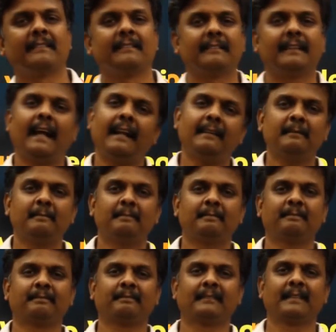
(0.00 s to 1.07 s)
Done?
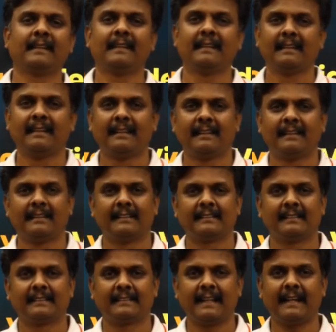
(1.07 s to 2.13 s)

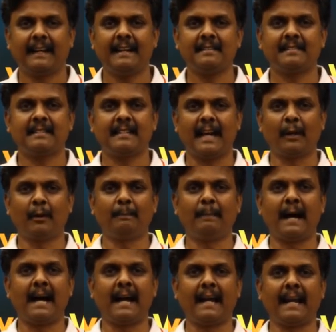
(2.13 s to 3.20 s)
Hey guys, I hope
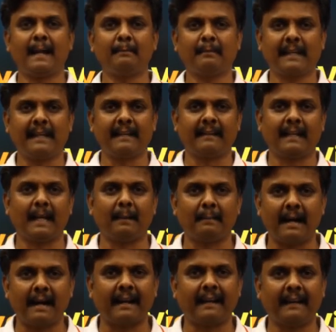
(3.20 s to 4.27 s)
I am clear. Am
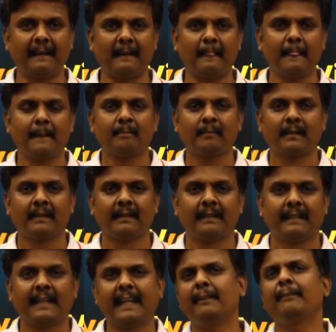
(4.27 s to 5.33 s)
I?
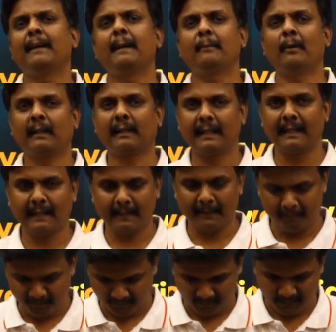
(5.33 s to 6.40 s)
If I am not clear,
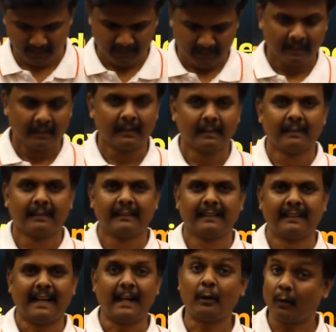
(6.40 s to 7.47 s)

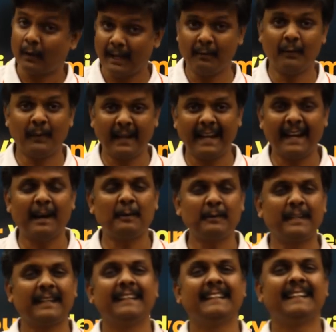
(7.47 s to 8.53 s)
I don't have a way
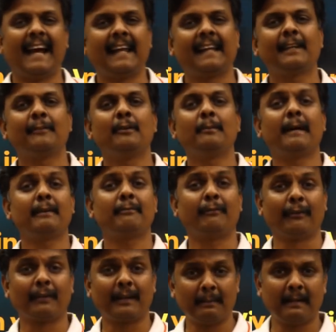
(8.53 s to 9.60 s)
out. I'll give you my
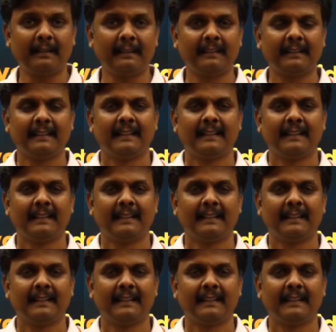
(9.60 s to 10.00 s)
phone number.